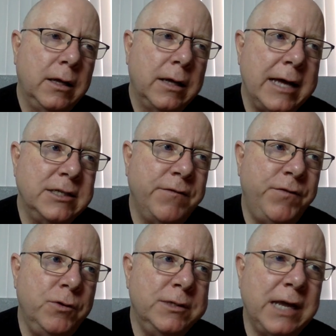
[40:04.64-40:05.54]
guys, if
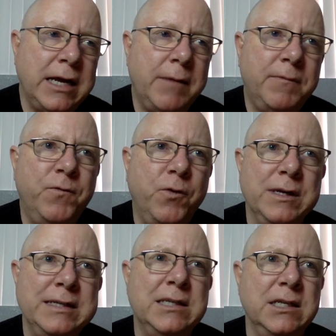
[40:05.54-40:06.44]
you sign up, for
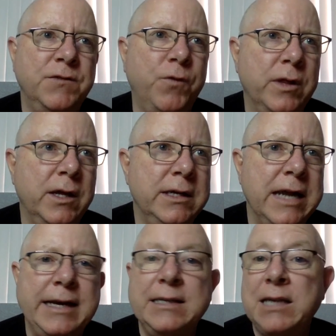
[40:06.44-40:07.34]
instance, for the
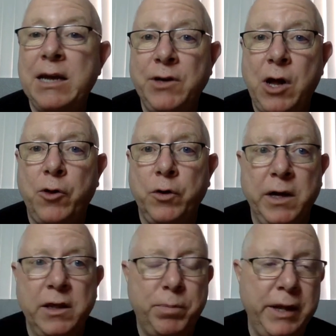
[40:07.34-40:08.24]
$97 a
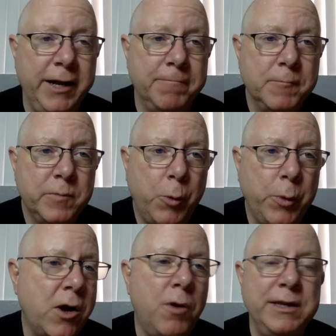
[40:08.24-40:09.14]
month plan, we
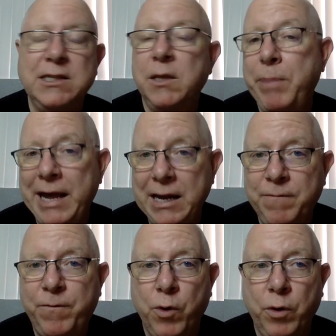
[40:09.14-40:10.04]
call this the paid
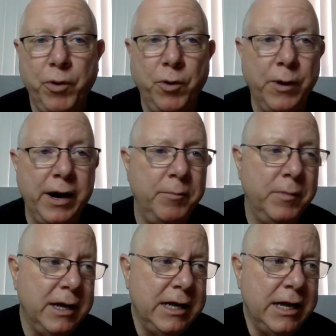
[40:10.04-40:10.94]
for program.
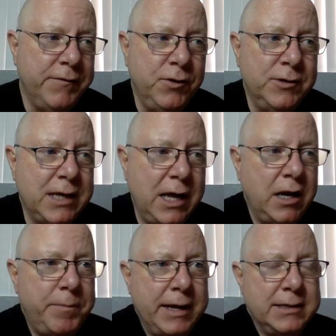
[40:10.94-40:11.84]
If you sign
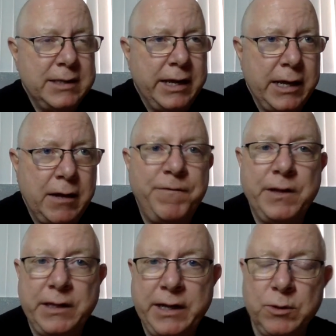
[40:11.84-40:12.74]
up as a
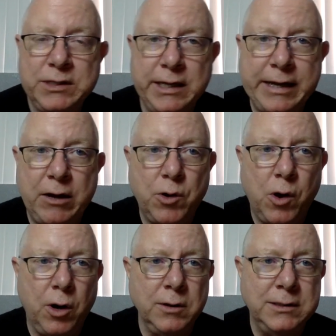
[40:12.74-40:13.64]
affiliate with Send Out
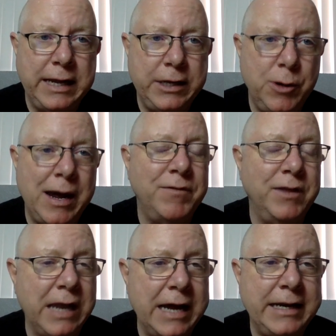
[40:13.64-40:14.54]
Cards and you have the
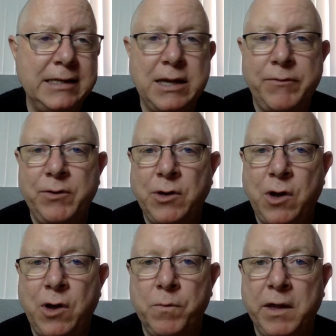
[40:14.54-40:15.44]

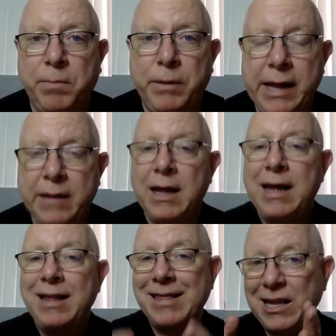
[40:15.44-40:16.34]
$97 a month plan
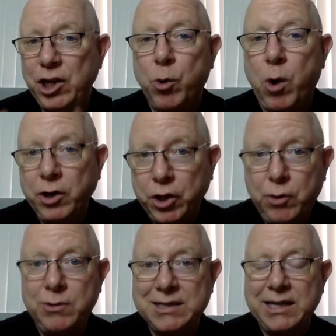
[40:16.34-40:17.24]
that you are
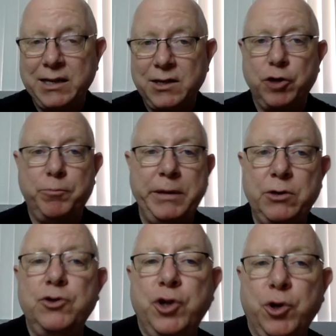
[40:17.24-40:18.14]
using to
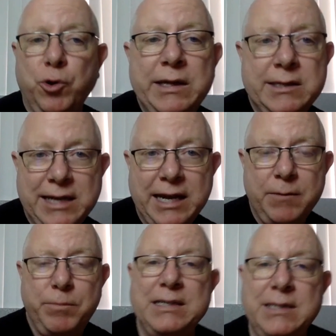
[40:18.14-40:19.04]
build your real estate
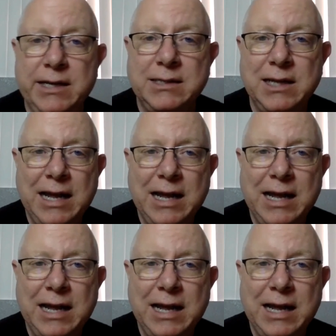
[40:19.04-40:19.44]
business,